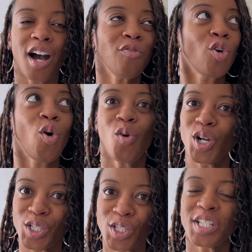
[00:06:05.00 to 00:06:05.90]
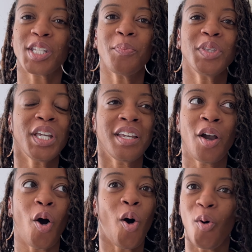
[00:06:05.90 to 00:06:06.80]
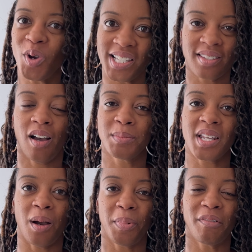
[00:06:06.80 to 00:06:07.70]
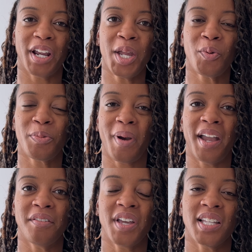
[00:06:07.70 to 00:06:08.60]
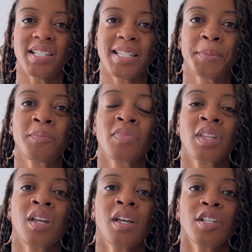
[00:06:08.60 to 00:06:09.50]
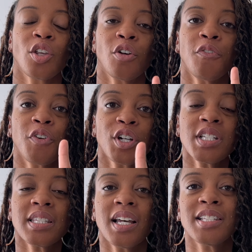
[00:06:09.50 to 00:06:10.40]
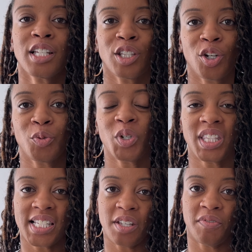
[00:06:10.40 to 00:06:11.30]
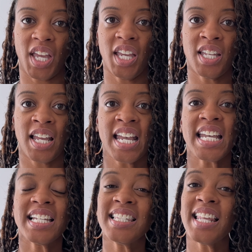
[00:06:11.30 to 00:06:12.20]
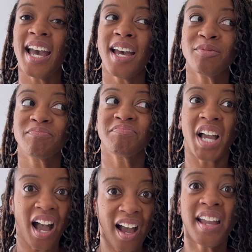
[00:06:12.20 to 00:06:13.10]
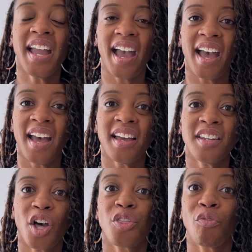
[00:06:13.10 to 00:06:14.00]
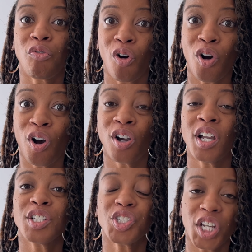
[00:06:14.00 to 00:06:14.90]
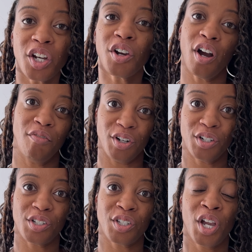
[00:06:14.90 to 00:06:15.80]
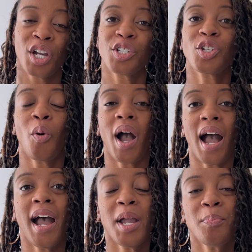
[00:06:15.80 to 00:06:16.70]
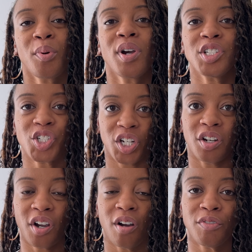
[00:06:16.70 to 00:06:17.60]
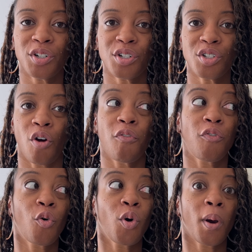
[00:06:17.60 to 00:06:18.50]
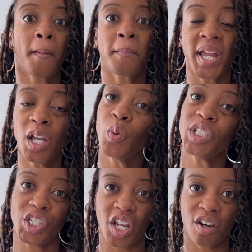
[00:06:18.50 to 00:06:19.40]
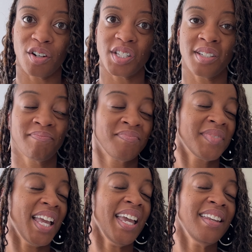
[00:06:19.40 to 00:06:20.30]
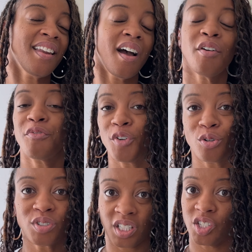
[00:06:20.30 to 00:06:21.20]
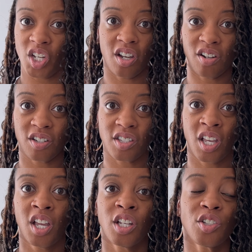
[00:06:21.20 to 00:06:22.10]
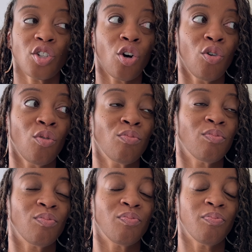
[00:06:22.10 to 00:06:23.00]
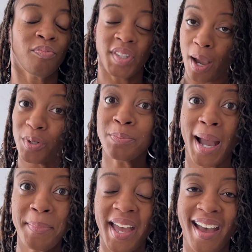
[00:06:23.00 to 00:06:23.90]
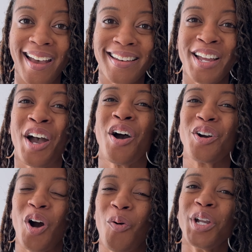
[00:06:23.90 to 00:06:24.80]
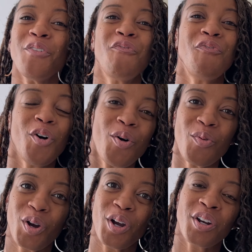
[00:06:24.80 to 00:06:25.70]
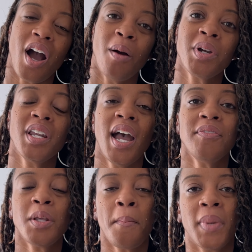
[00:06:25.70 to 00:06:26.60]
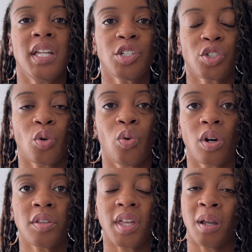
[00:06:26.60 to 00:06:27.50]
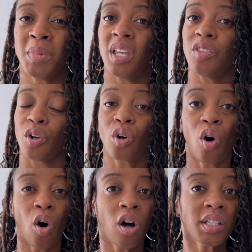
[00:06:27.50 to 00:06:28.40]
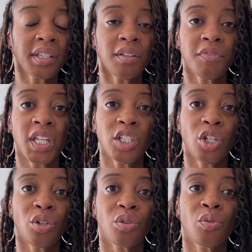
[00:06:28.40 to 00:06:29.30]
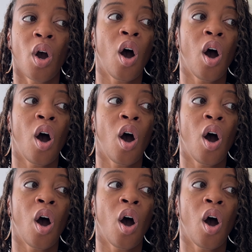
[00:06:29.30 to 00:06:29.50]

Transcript: of course, something always comes up, all right, with my events. So the first lesson learned with this event is that I had the wrong chair covers. So I brought chair covers for banquet chairs and not folding chairs. So that was my bad. Going forward, I'm gonna have to make sure that I'm either calling the venue